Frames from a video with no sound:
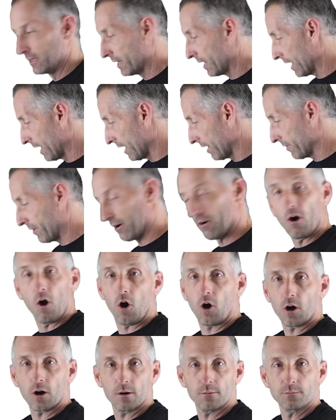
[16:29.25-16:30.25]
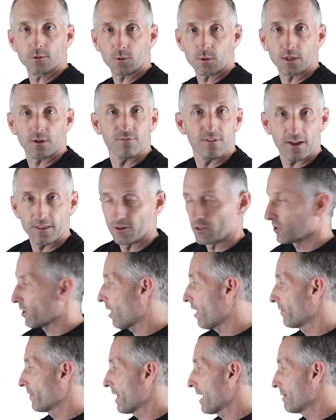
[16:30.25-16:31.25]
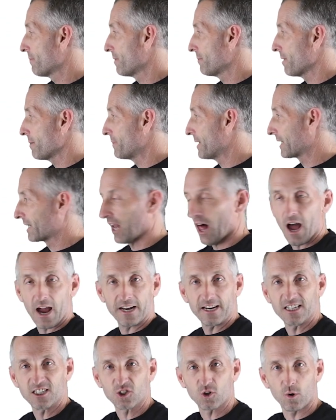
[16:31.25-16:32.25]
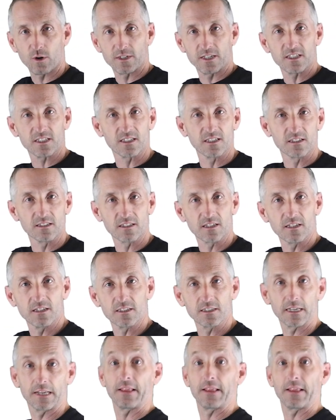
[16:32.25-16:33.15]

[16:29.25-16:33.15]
arms with the feathers on them and maybe gliding short distances,